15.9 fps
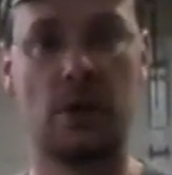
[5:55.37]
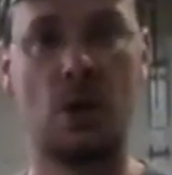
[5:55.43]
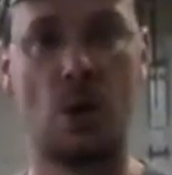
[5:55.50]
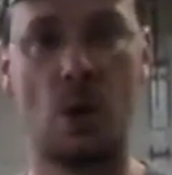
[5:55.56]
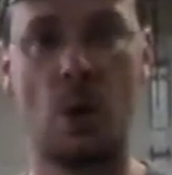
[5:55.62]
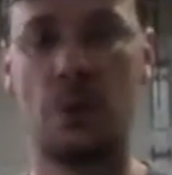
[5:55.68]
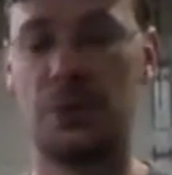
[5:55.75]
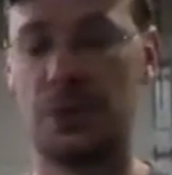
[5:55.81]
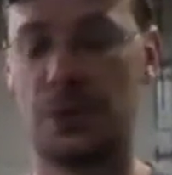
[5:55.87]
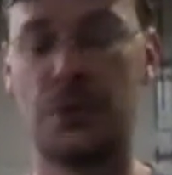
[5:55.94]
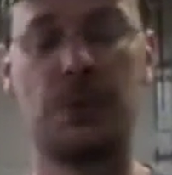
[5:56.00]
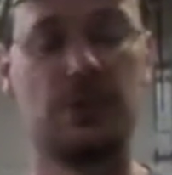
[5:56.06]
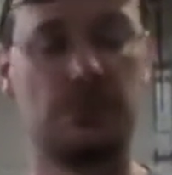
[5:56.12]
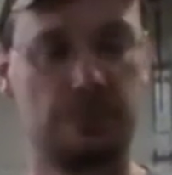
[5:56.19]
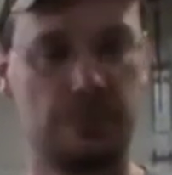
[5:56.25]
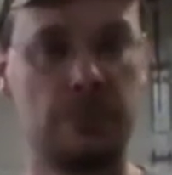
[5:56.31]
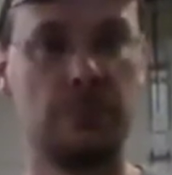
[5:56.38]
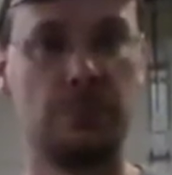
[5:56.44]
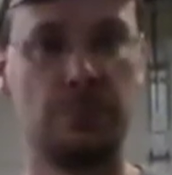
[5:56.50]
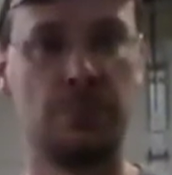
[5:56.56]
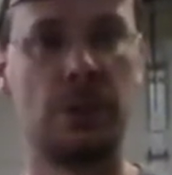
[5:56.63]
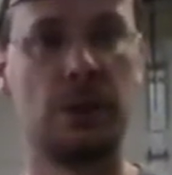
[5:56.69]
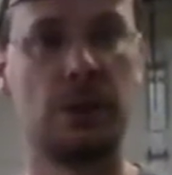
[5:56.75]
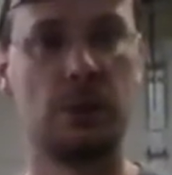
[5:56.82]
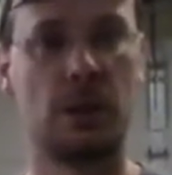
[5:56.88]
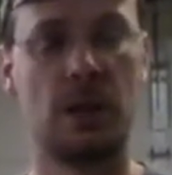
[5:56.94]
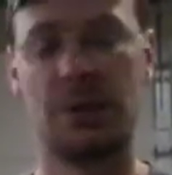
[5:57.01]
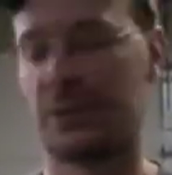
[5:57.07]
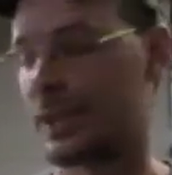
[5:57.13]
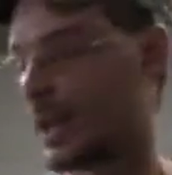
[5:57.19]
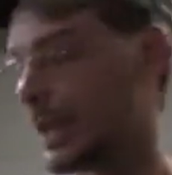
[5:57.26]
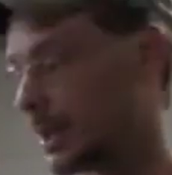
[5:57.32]
holds pretty well
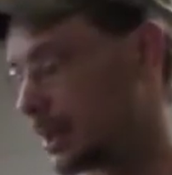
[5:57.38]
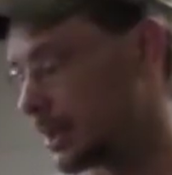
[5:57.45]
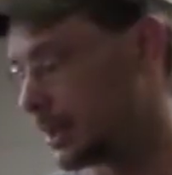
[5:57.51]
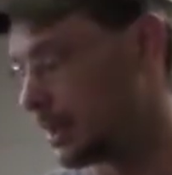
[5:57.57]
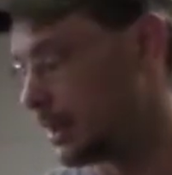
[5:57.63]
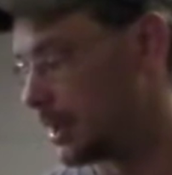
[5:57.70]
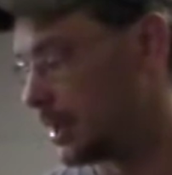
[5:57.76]
center.